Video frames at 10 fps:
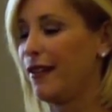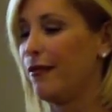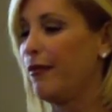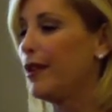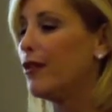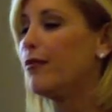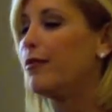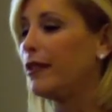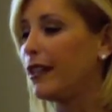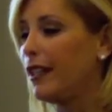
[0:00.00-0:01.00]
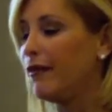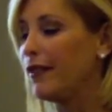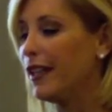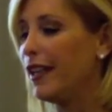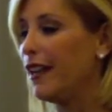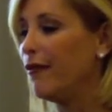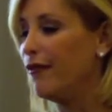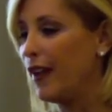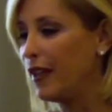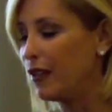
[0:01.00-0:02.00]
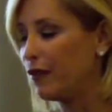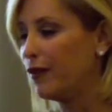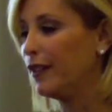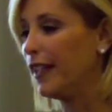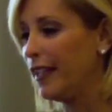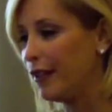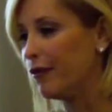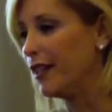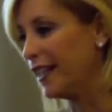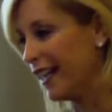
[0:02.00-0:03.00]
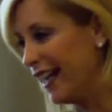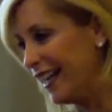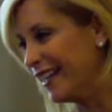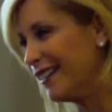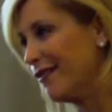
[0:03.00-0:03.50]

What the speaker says: "We don't believe in a vengeful, angry God.